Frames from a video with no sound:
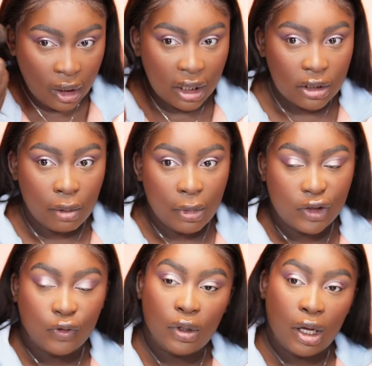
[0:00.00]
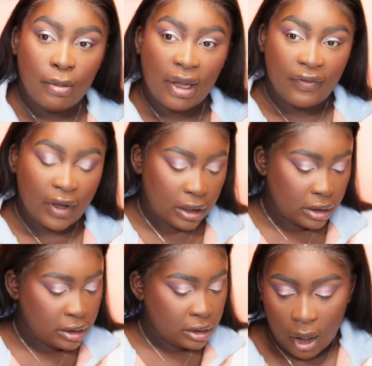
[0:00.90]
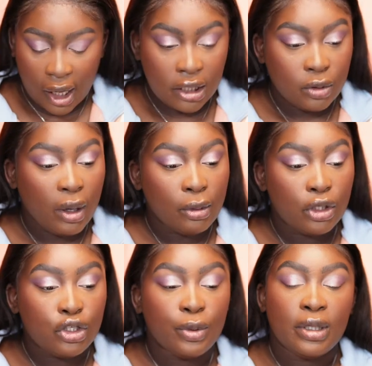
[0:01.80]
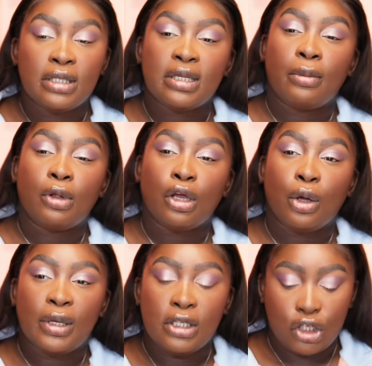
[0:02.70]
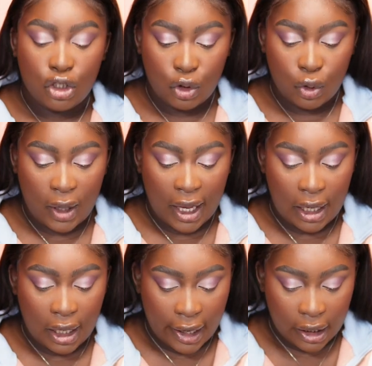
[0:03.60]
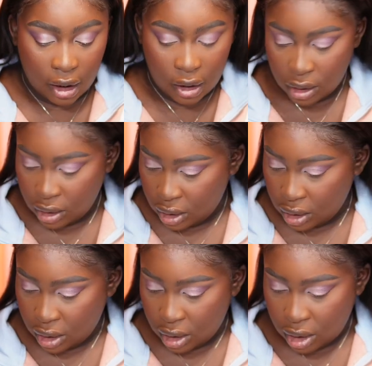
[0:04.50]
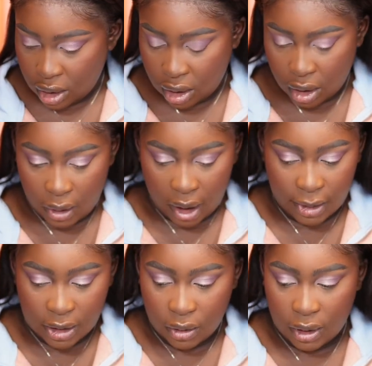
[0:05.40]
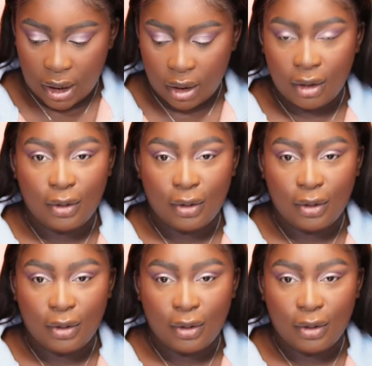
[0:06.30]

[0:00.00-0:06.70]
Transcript: It's not much fallout on my face. Okay, so what I'm gonna do is I'm gonna go into a liner. Oh, hubby's calling.